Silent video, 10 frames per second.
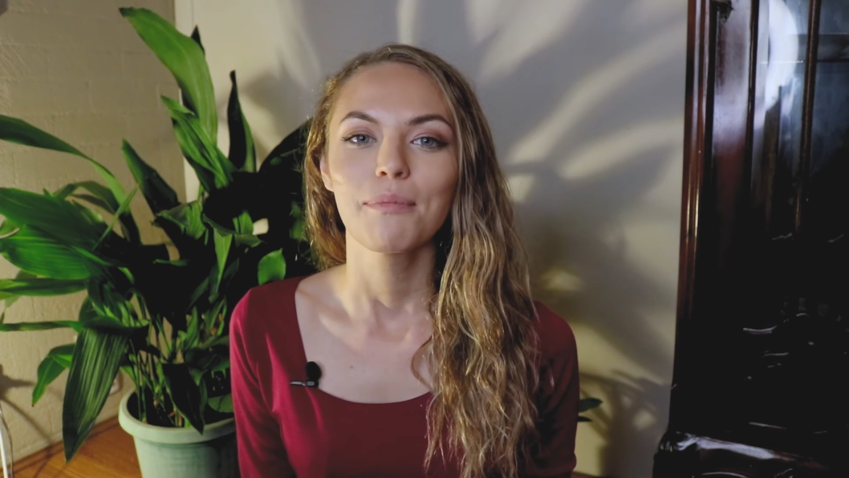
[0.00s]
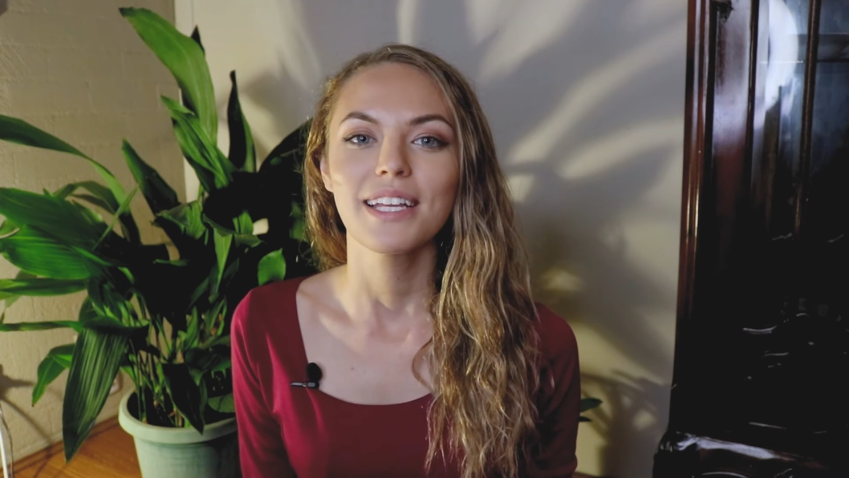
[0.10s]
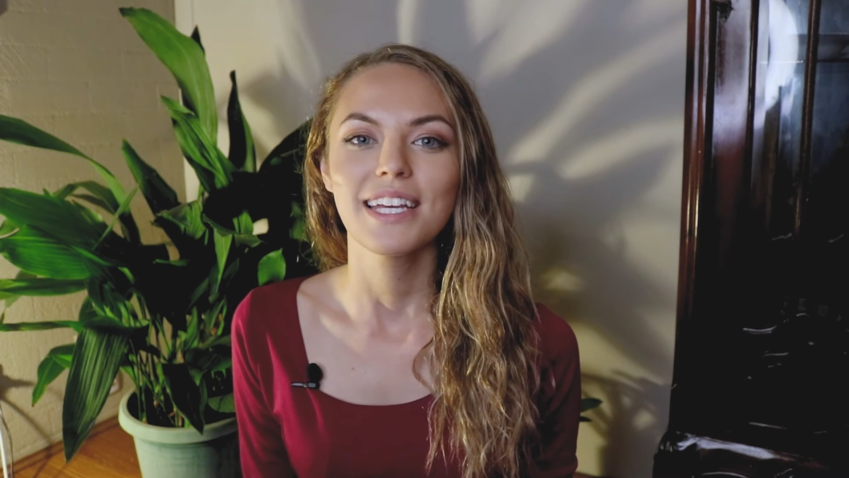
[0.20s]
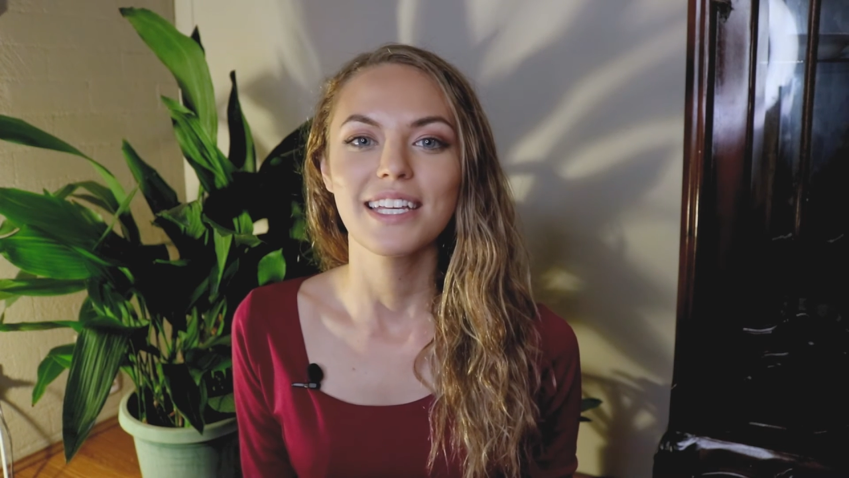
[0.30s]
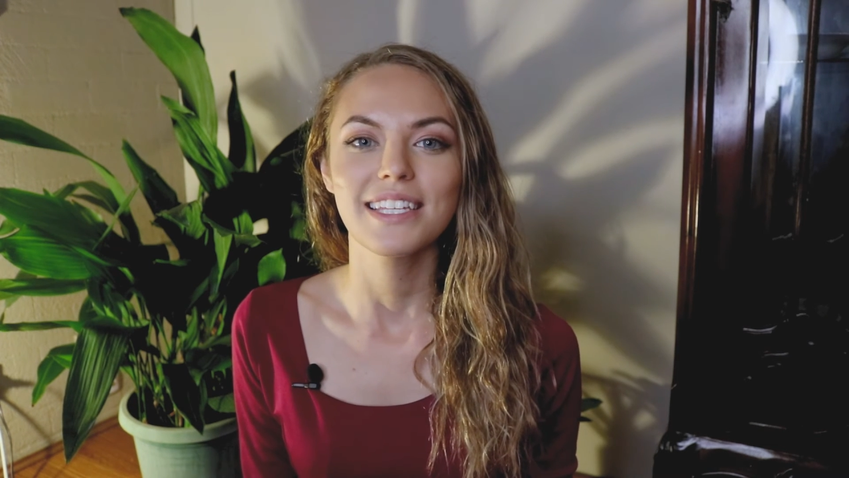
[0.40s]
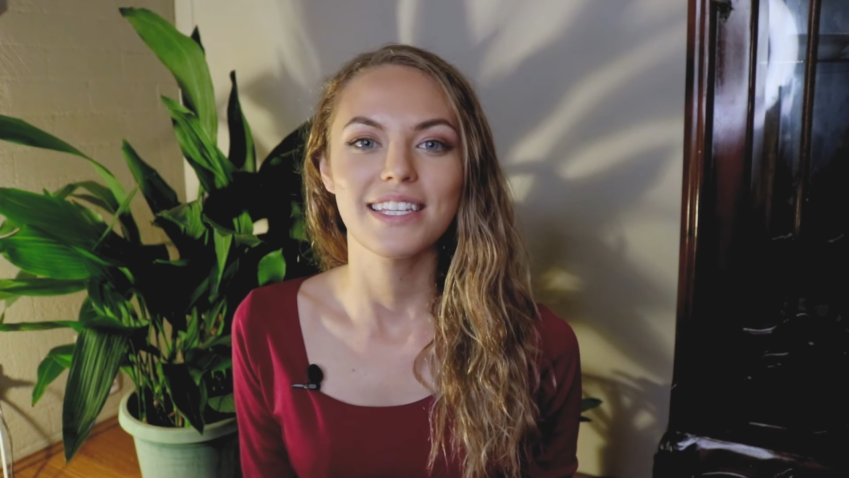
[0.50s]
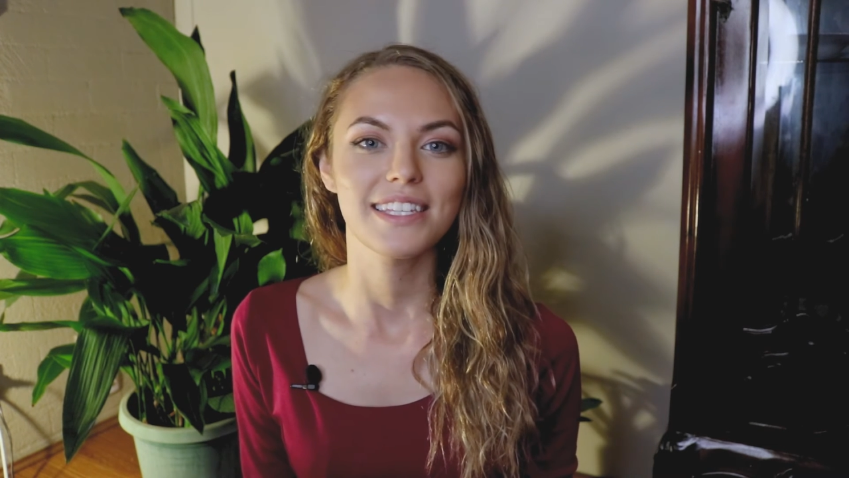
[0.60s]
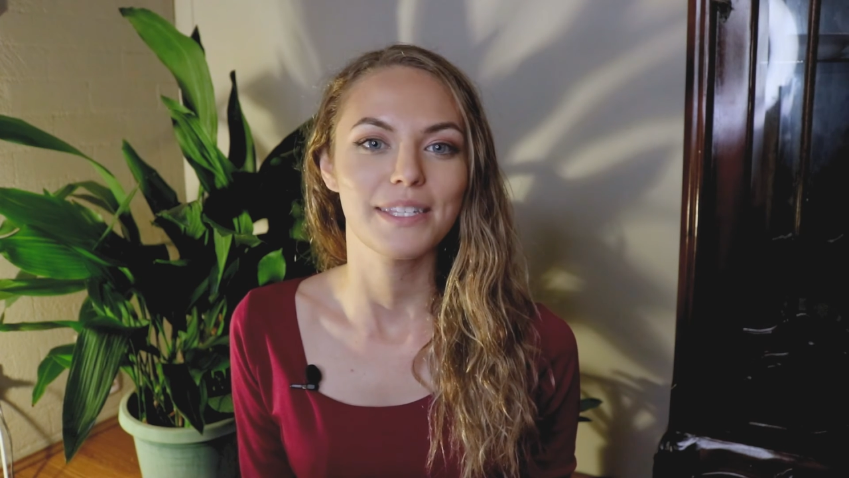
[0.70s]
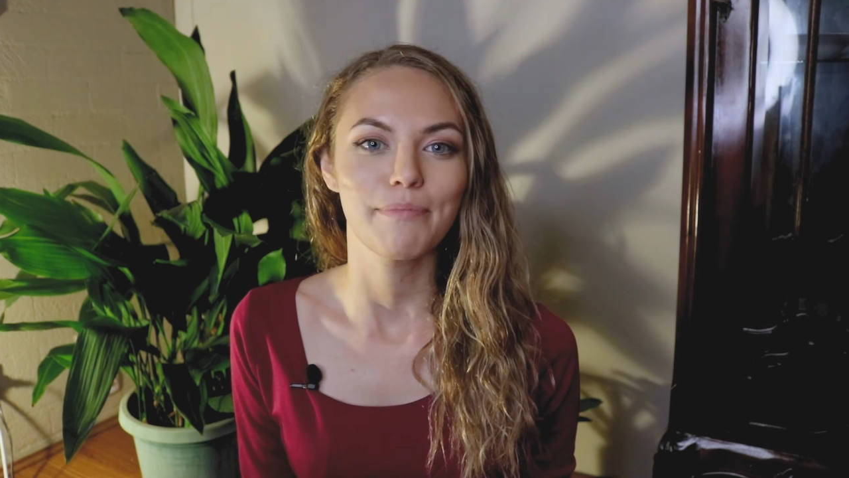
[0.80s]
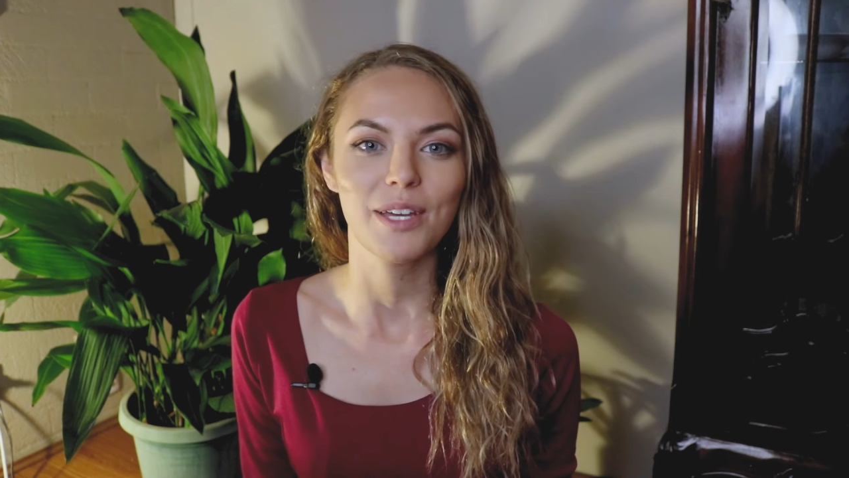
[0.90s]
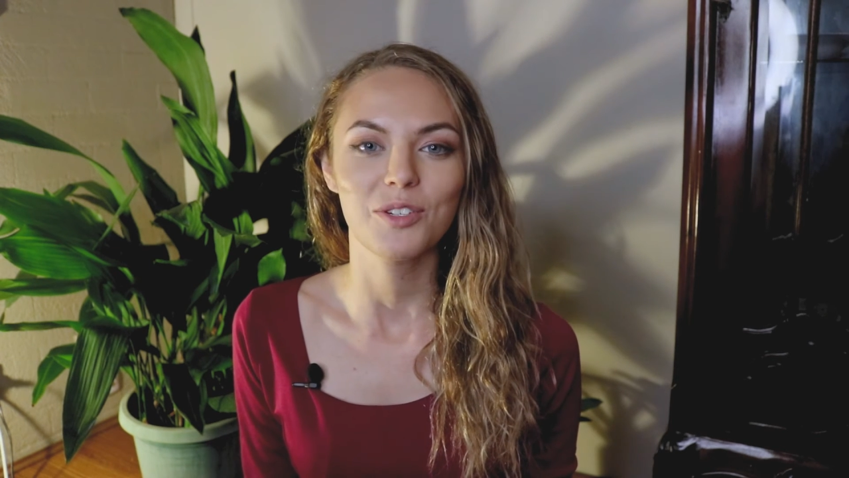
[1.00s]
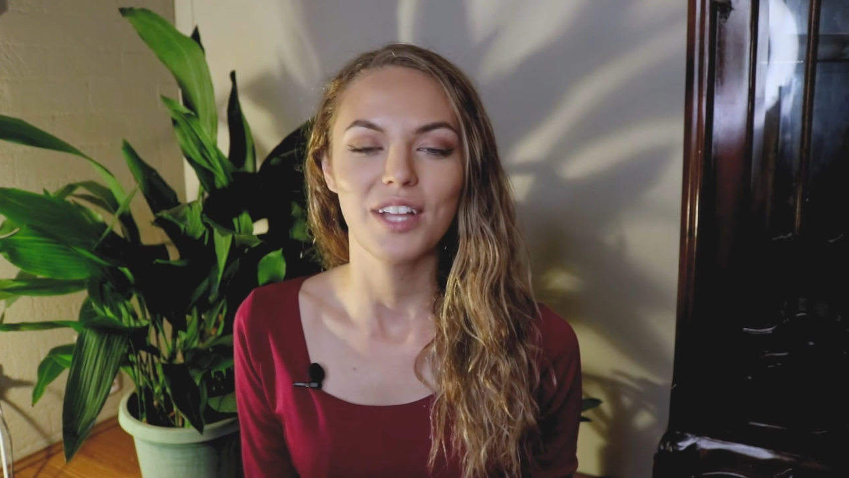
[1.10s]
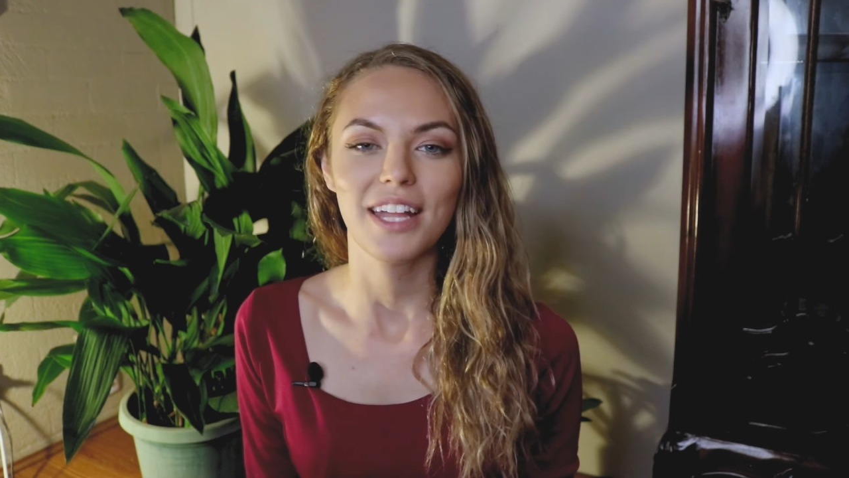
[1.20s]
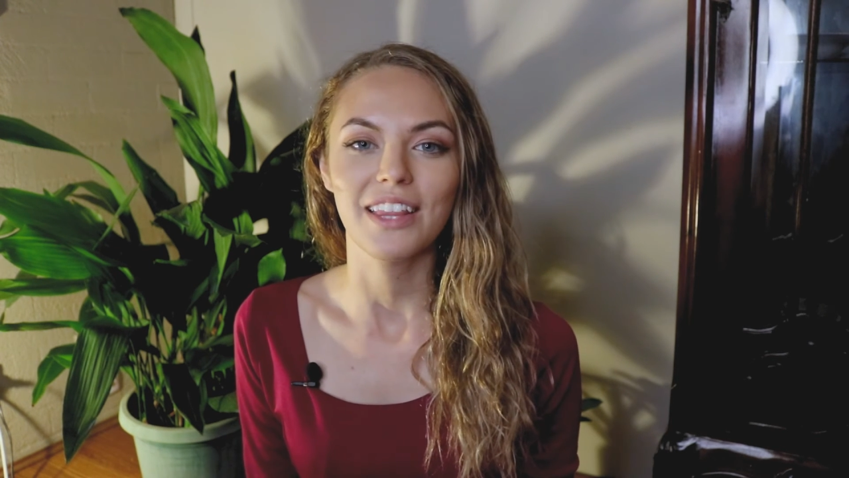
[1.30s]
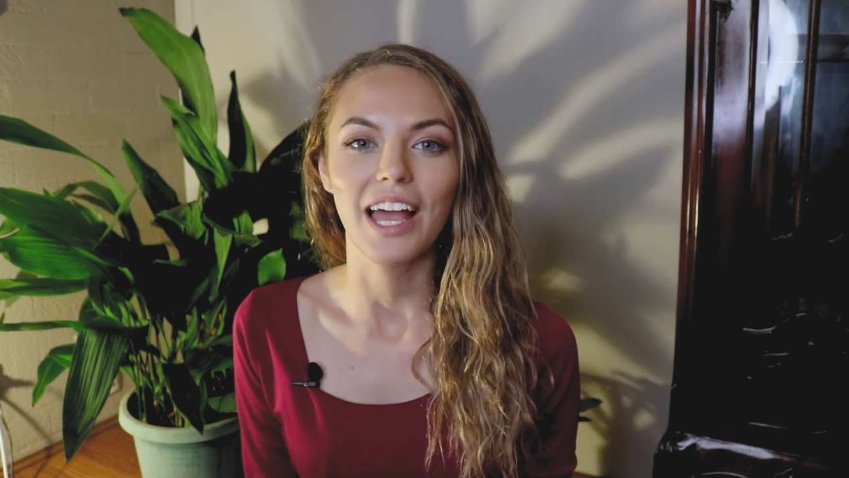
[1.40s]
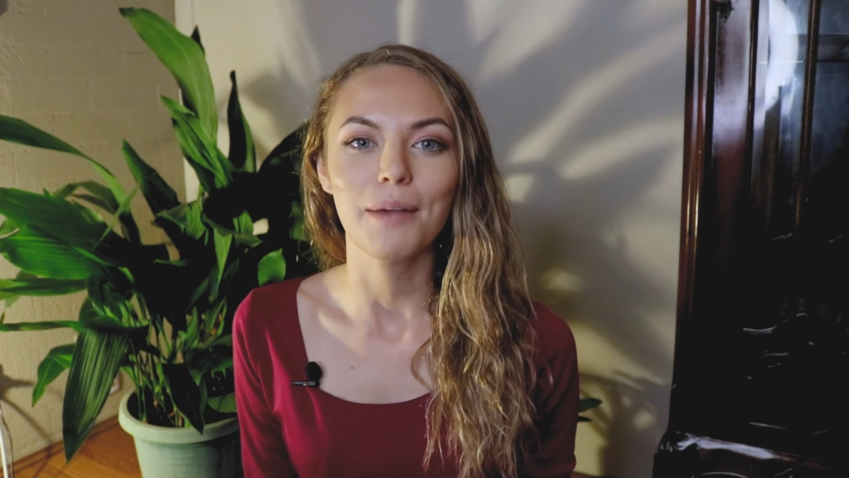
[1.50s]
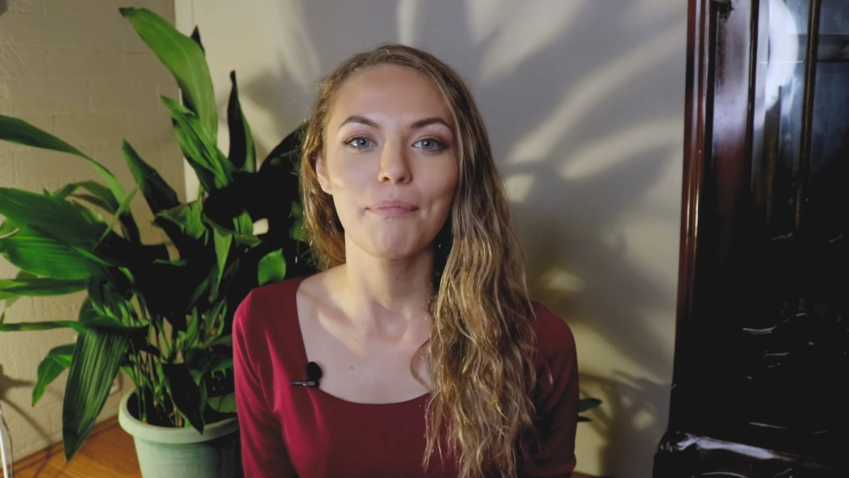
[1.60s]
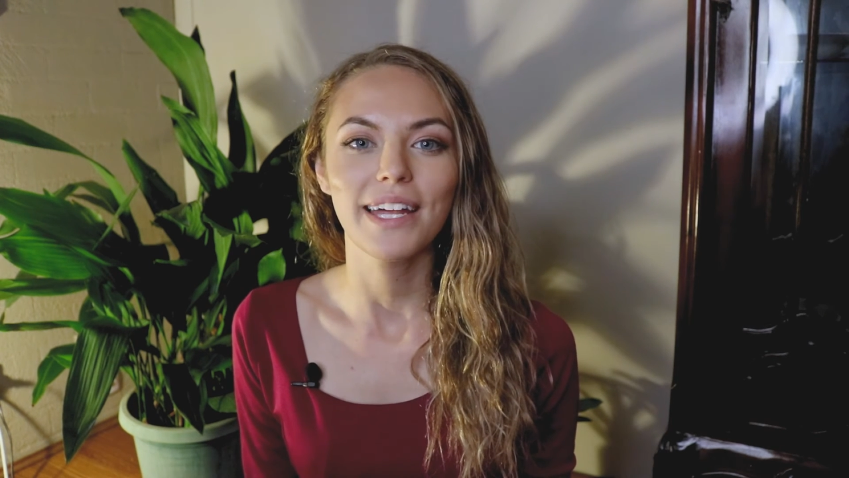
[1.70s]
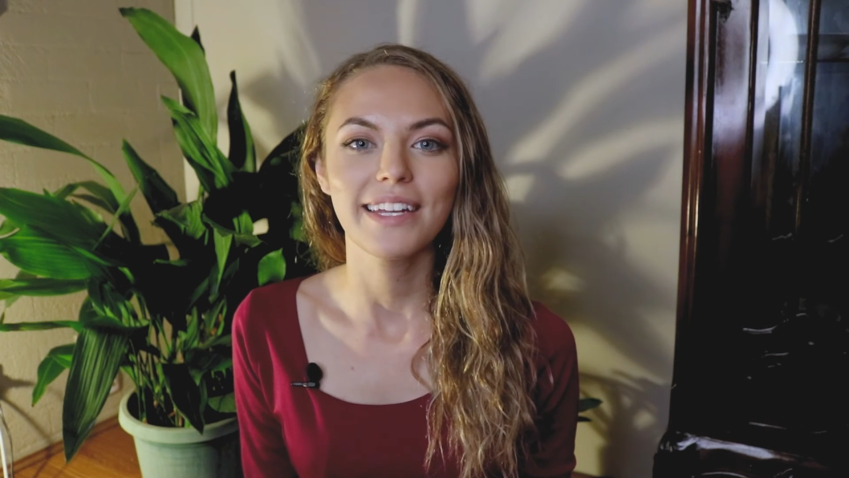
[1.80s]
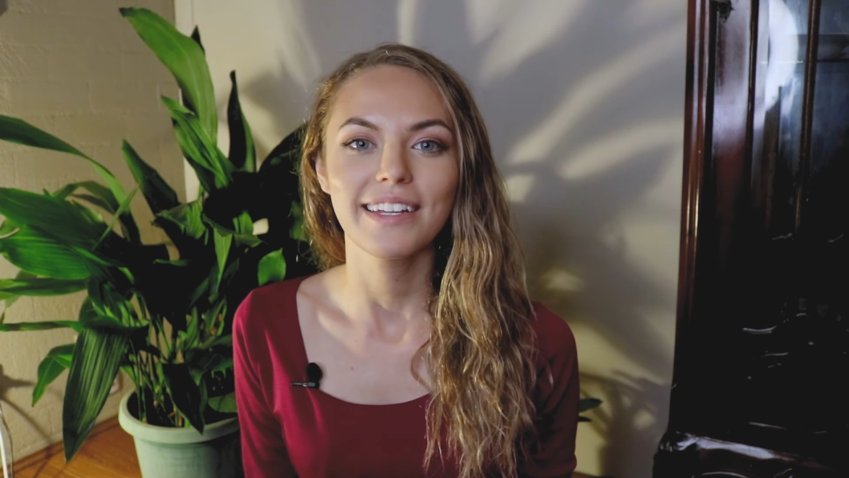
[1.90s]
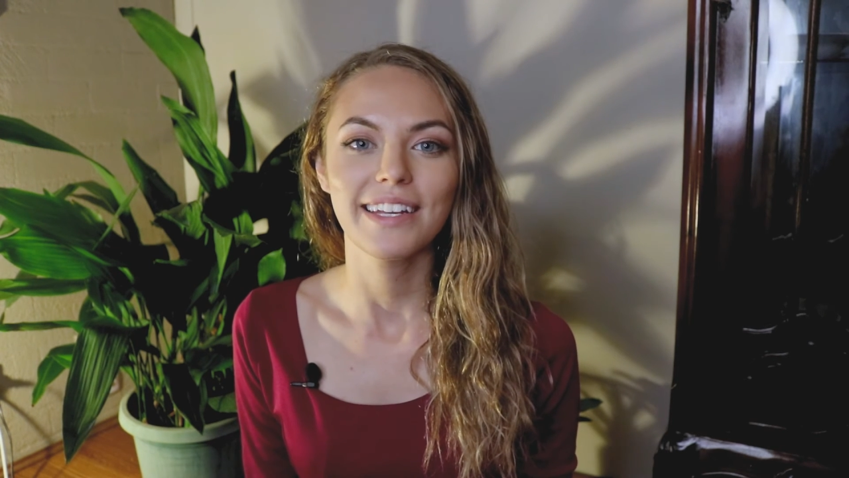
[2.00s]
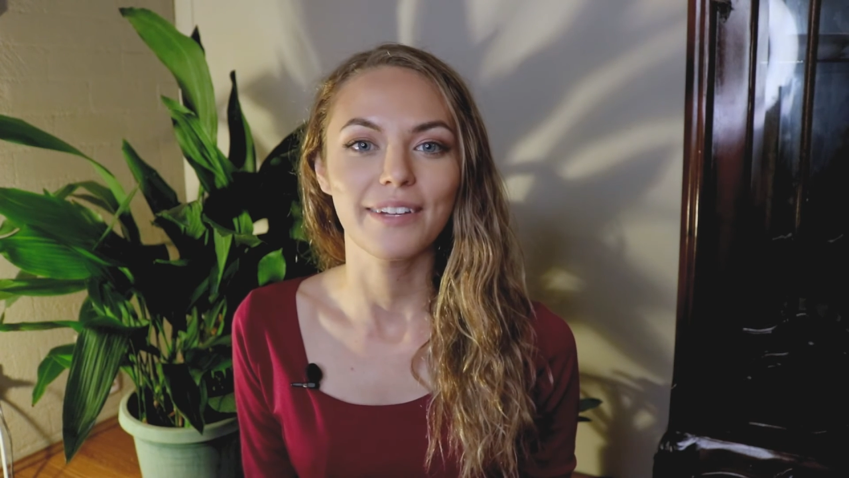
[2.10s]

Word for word: Please smash that like button.